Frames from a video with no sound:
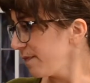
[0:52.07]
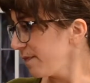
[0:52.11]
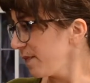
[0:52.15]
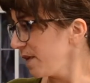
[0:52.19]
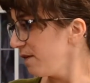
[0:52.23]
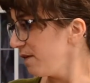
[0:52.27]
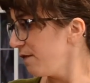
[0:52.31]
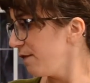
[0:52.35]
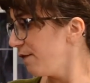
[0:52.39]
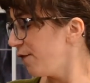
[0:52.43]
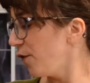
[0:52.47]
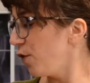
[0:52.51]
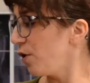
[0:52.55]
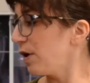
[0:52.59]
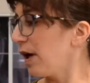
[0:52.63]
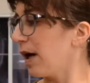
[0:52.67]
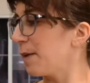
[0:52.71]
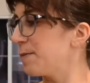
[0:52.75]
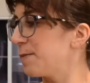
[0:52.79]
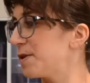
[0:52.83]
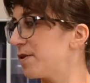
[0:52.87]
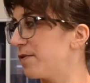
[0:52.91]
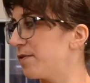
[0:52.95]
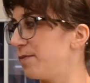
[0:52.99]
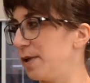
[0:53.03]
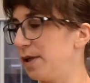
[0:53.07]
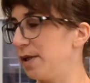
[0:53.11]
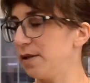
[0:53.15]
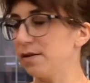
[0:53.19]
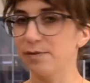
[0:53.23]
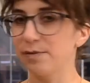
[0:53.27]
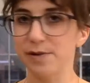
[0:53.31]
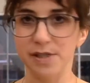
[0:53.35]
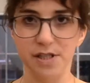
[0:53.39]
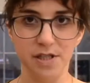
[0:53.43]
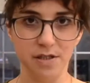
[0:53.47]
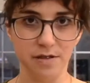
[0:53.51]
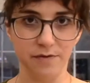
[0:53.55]
4 cups of milk,
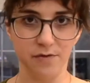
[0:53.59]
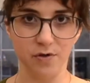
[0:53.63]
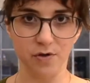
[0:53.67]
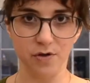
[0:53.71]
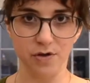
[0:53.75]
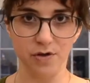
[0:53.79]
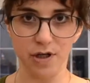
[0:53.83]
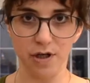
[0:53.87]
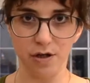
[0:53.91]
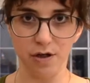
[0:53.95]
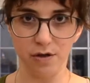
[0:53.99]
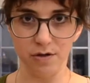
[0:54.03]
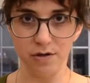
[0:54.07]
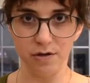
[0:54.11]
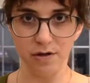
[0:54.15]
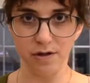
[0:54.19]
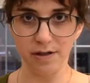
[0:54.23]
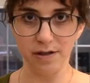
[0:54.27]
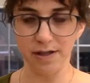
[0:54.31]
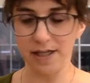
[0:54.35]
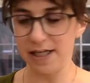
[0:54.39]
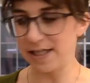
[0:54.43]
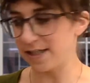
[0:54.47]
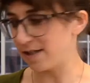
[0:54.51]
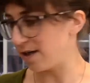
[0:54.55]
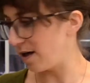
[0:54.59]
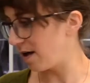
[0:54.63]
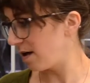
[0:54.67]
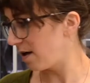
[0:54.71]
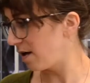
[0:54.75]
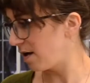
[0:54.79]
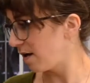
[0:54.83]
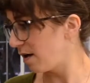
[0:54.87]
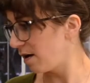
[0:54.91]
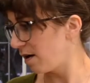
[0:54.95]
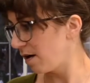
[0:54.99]
which is of course a whole litre.